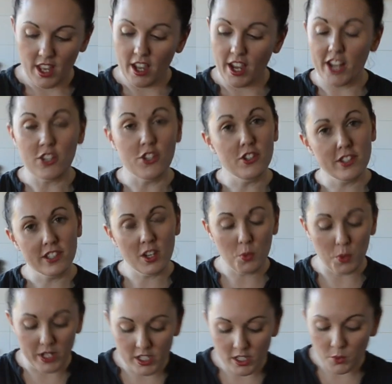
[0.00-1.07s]
And using a
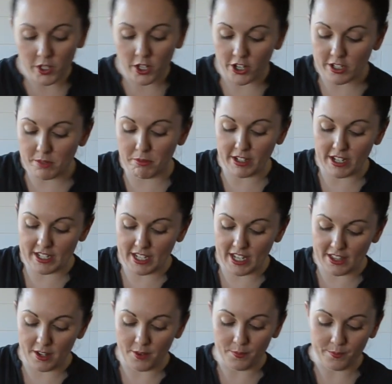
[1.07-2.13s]
whisk, we're going to bring it
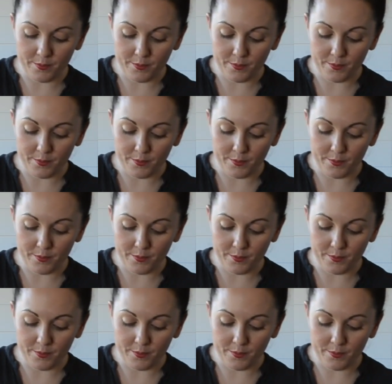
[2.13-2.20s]
together.